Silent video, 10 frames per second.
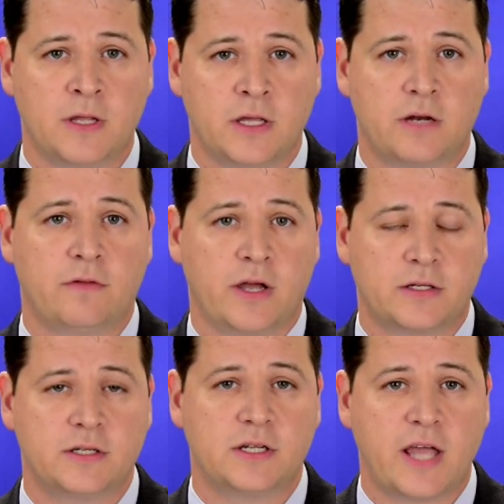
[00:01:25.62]
And if
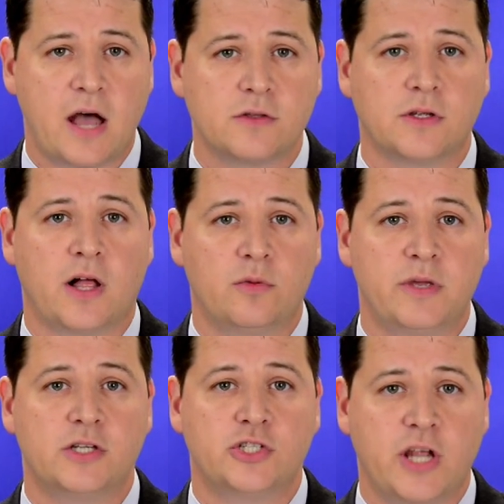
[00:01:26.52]
elected to council, I will
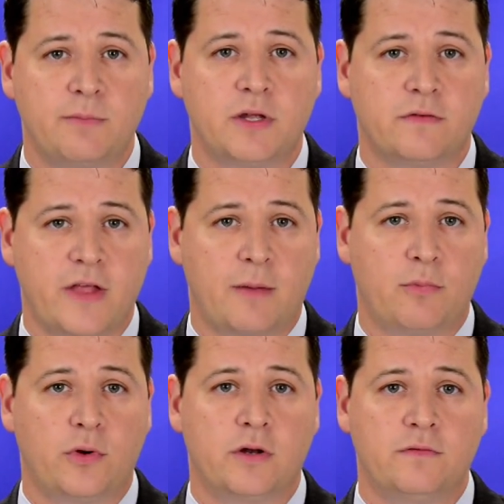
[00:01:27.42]
be a champion for that
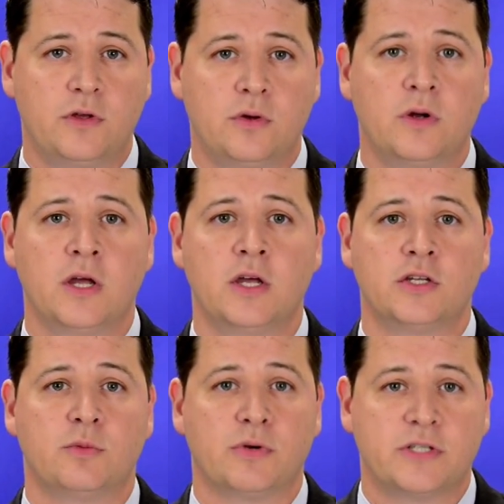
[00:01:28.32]
point of view
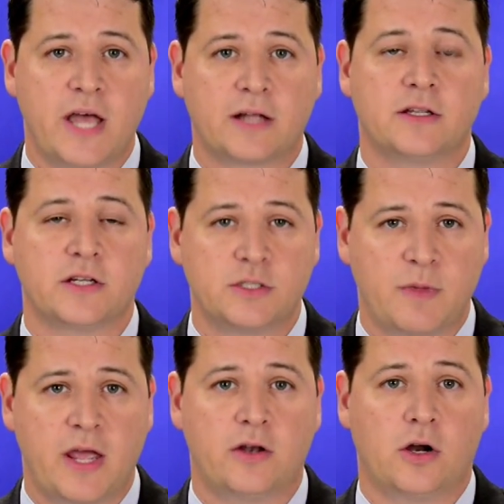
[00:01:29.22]
to protect and
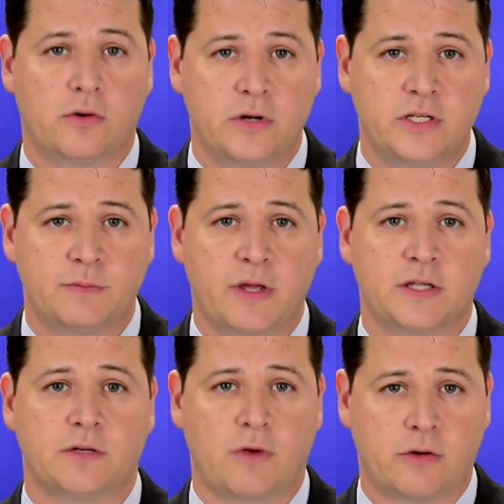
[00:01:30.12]
expand our green
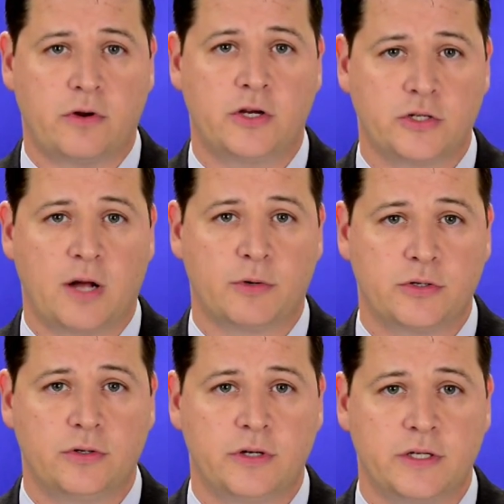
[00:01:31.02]
space and recreational
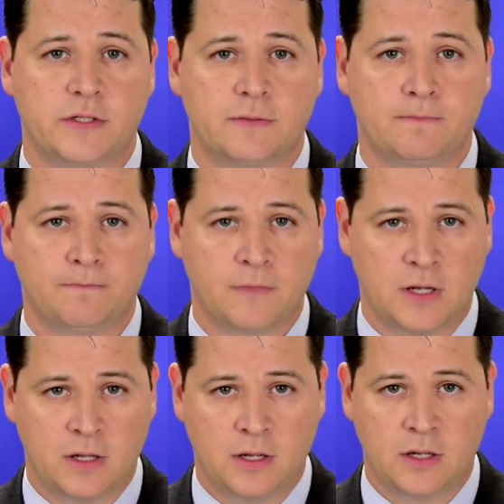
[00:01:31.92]
opportunities.
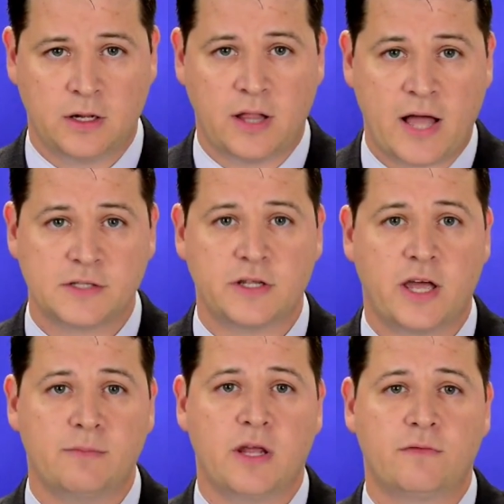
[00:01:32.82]
Now, lastly,
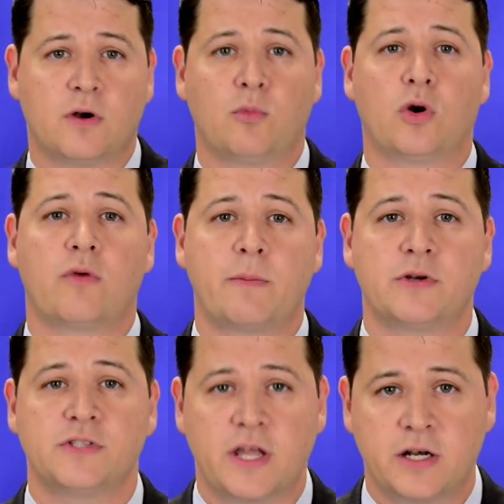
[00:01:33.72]
I'd make for a more
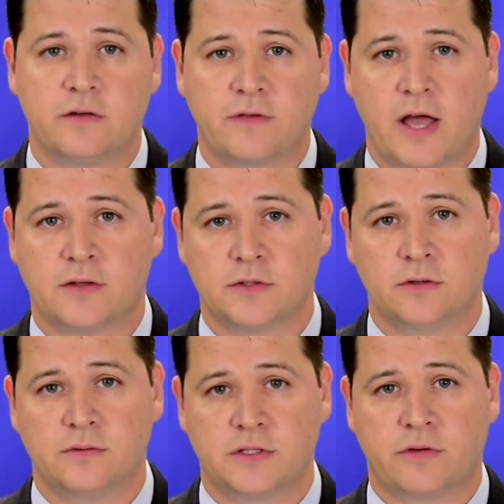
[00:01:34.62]
representative
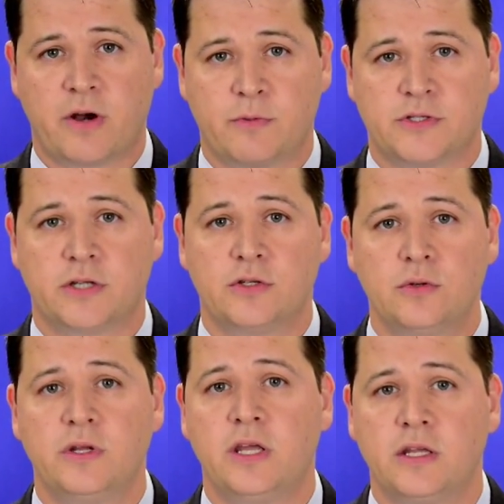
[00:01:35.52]
council, as I represent
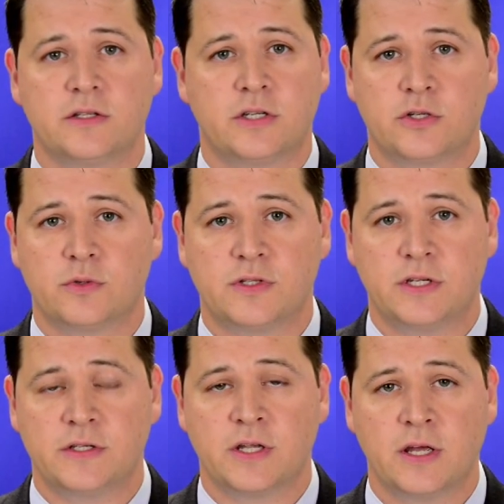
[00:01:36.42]
two key
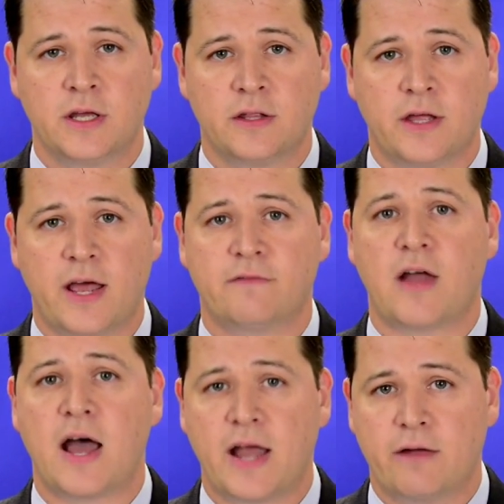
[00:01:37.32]
constituencies that have
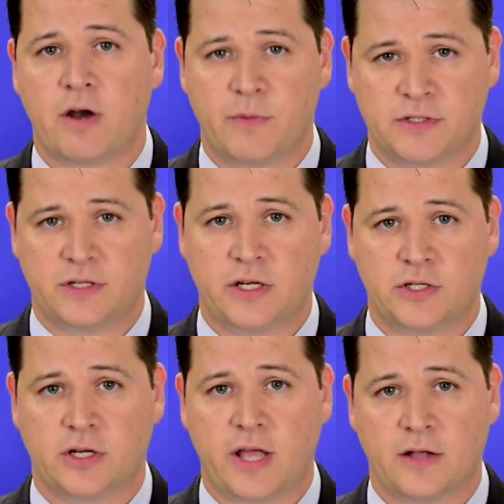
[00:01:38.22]
not had
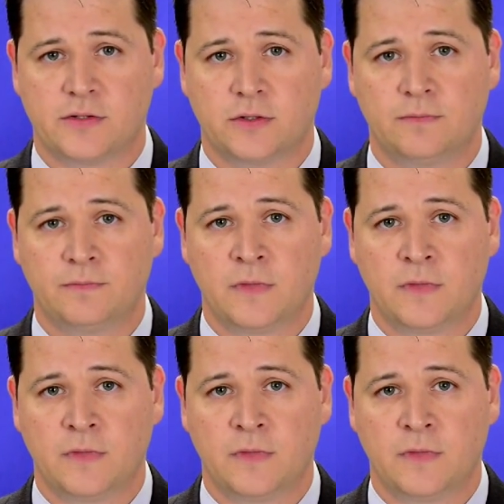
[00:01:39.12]
representation in council.